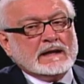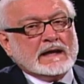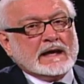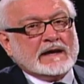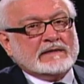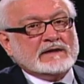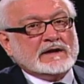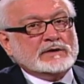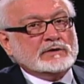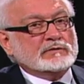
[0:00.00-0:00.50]

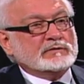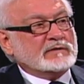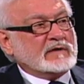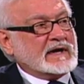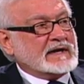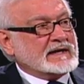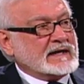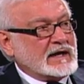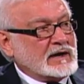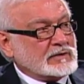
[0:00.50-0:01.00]
And then you
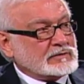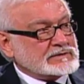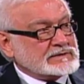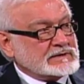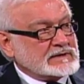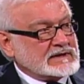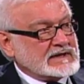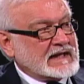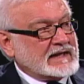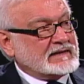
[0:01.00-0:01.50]
find out,
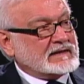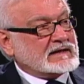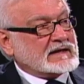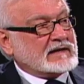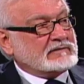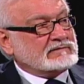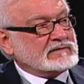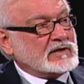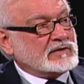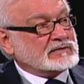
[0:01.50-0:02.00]
and the day that
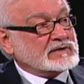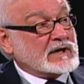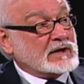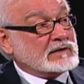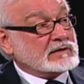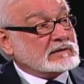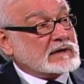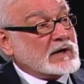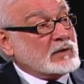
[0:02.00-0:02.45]
I found out,